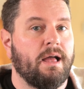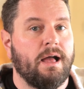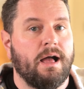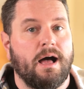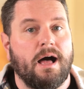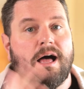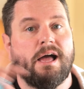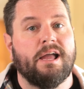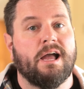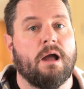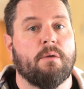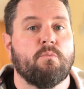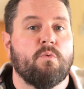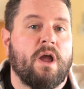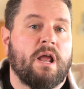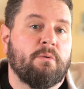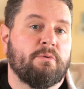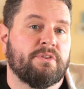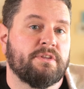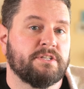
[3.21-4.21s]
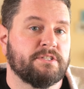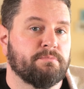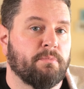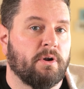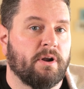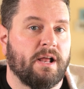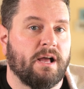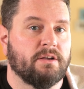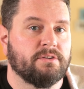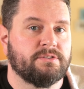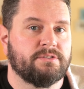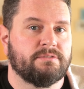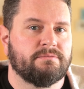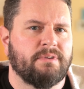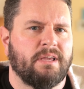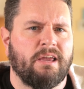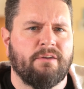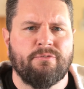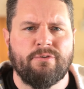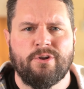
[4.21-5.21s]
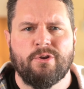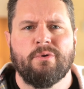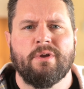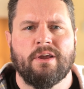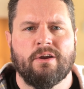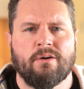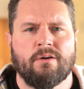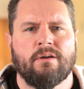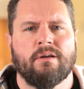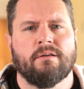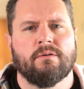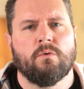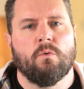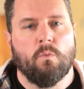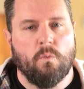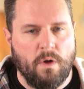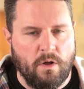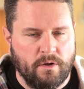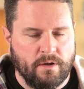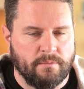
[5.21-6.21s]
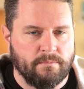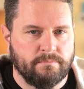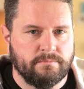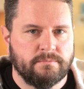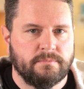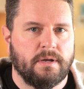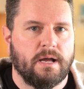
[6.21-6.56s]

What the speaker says: Hi, I'm Ryan with This Smart House. If you're new here, welcome.